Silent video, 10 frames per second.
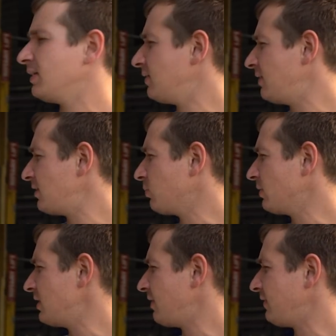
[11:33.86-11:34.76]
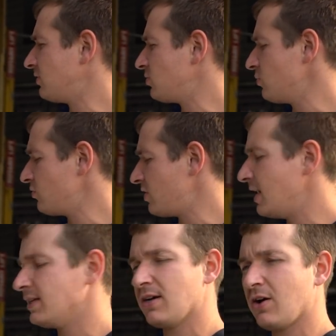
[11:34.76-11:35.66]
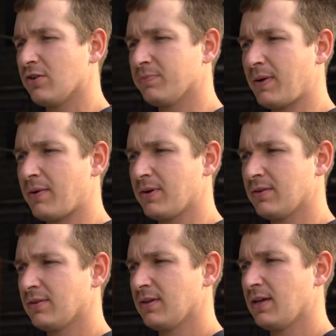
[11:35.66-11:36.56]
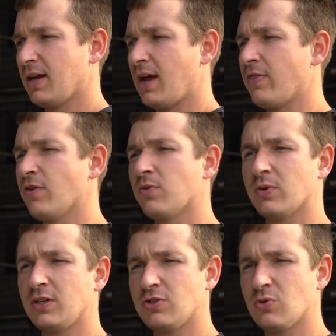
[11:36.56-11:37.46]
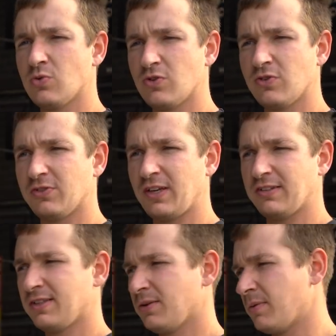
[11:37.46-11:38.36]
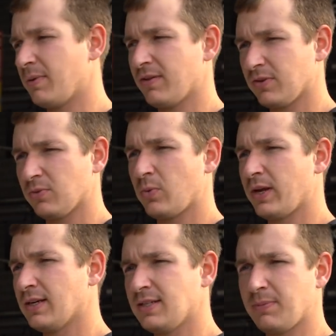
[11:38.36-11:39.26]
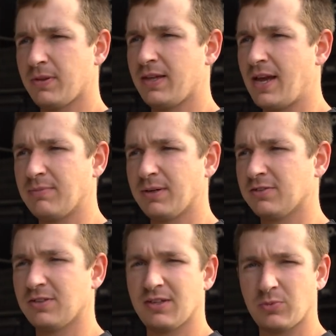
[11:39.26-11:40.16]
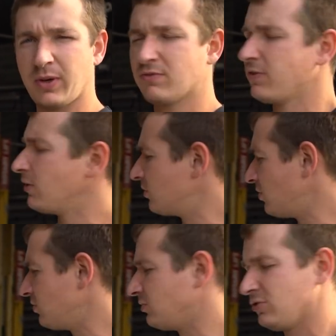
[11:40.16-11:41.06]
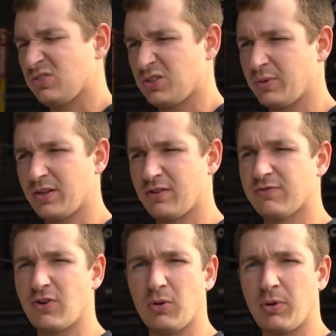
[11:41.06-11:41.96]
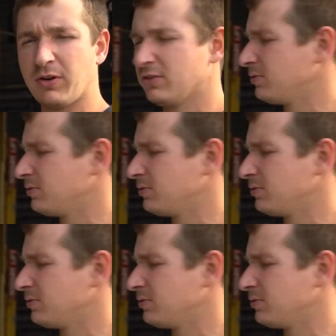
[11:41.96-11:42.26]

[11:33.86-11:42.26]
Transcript: this one did, I think, 280 horsepower, and the other one did 260 with a bit of a weird dip at the end because of these weird fault codes to the throttle body or